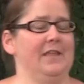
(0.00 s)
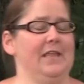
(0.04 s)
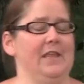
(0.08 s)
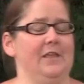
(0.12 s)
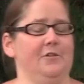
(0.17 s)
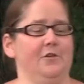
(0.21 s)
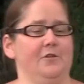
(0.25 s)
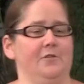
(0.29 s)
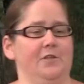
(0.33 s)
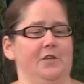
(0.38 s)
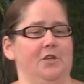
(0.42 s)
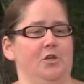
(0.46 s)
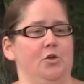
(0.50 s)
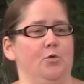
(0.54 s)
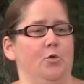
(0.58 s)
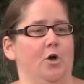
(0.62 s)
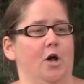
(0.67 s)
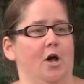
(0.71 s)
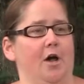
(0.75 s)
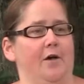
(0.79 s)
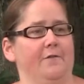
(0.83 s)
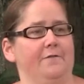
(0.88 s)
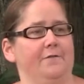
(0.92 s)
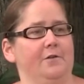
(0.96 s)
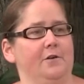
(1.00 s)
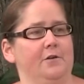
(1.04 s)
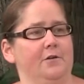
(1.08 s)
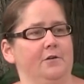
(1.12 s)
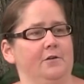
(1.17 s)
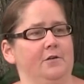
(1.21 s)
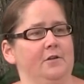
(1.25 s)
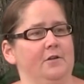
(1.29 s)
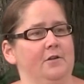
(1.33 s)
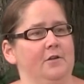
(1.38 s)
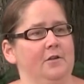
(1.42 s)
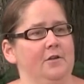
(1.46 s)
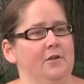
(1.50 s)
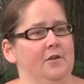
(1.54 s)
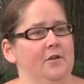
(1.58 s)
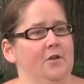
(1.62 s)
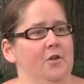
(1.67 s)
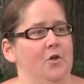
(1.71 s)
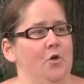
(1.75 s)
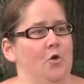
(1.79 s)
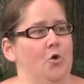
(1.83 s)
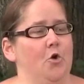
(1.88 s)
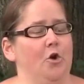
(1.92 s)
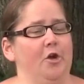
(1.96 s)
either that you offer
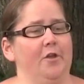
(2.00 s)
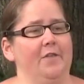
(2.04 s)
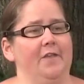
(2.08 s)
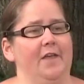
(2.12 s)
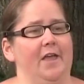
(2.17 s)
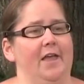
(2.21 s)
or